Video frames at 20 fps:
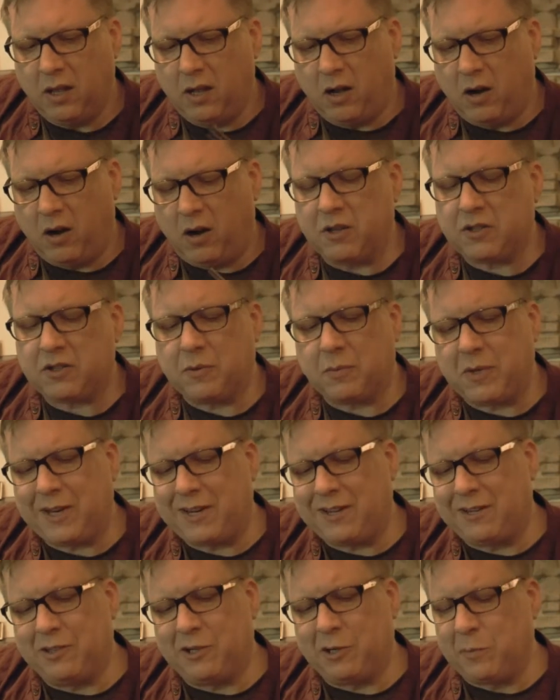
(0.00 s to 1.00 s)
Also, I'm getting
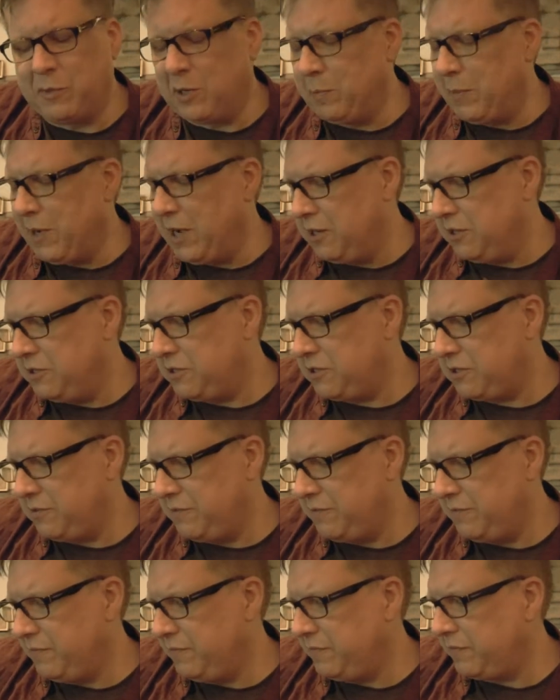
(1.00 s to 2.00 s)
a little bit of buzz
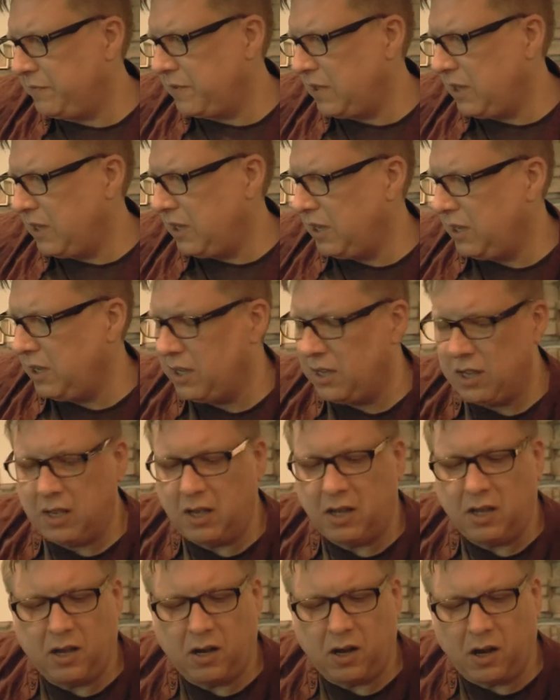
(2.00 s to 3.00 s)

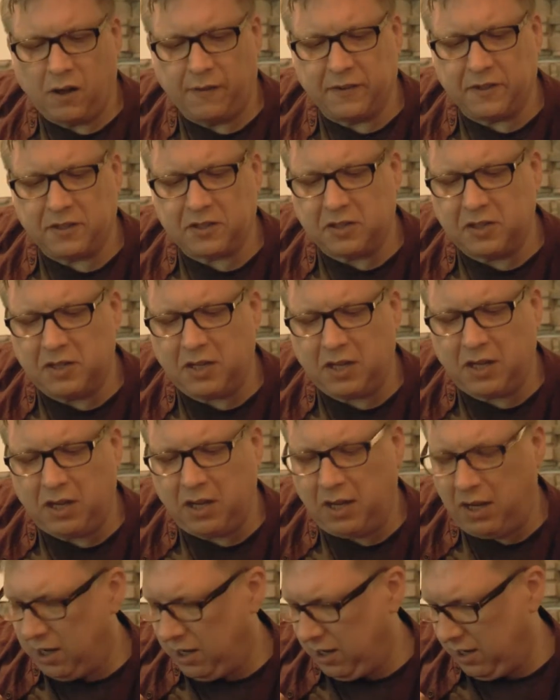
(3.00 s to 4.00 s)
on this D.